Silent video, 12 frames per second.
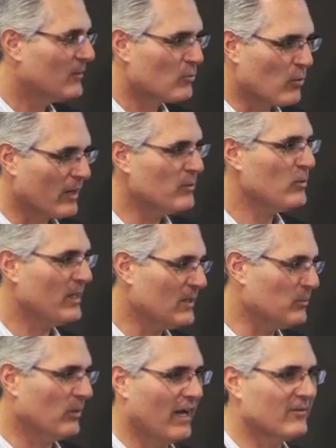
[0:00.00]
right away
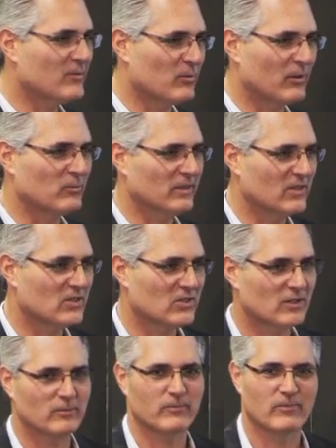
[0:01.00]
you will have the right
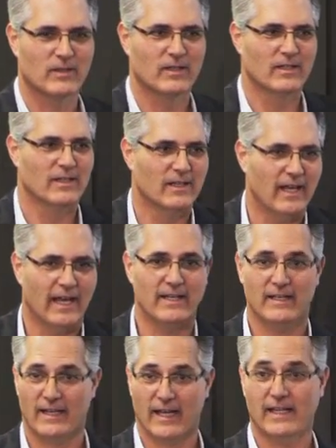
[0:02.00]
relationship.
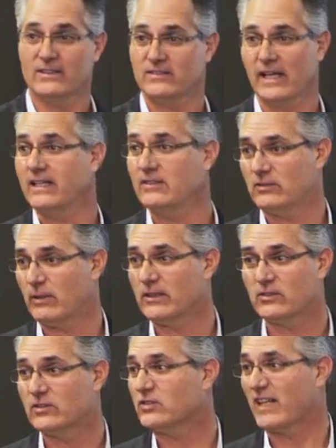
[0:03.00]
And it's that easy, right?
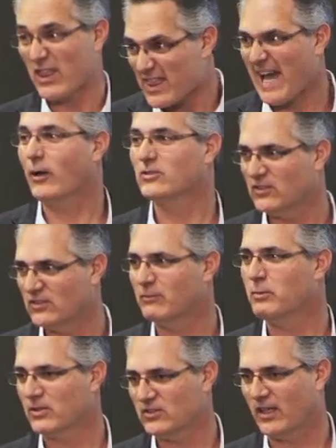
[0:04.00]
Because there's like thousands
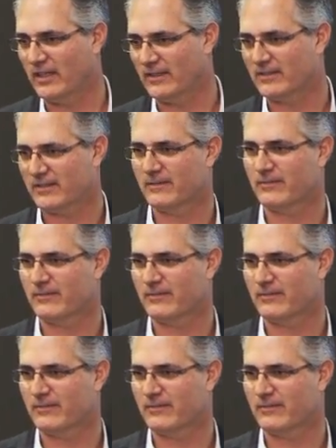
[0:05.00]
of books on it,